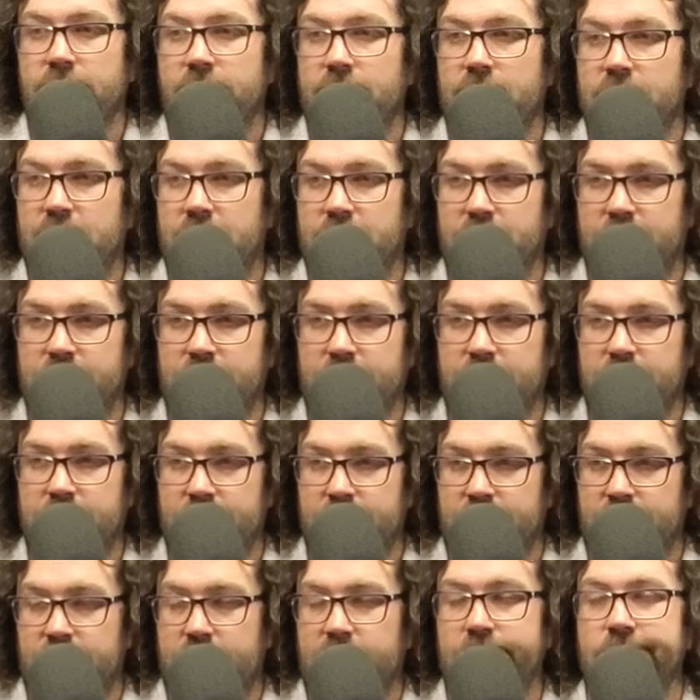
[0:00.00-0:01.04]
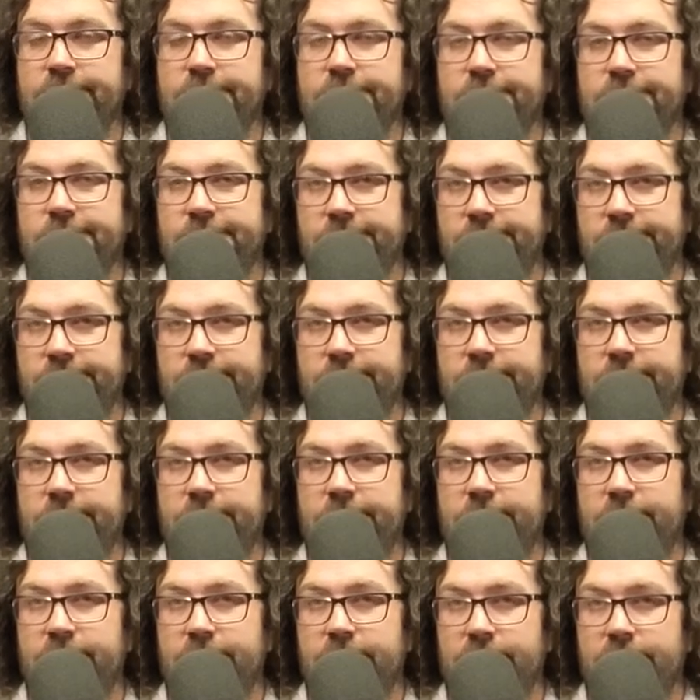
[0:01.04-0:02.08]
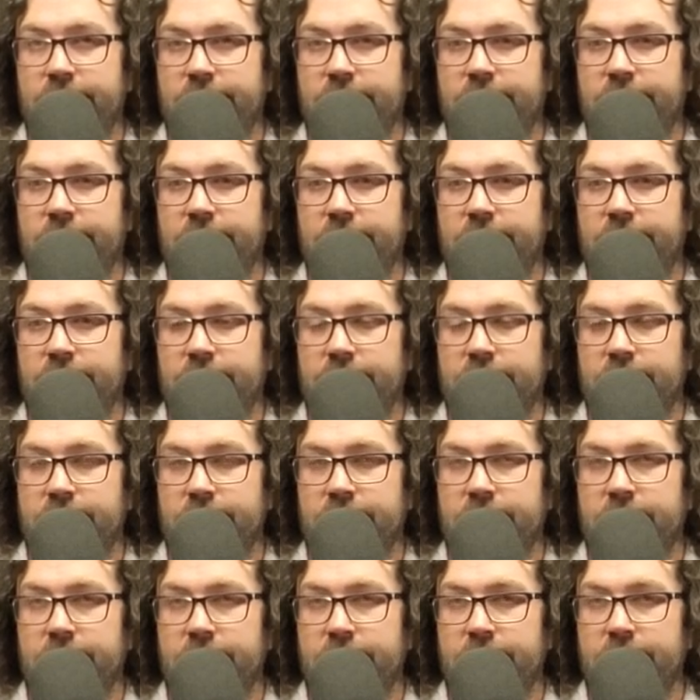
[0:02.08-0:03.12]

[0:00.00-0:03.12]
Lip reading: The person shown says nothing.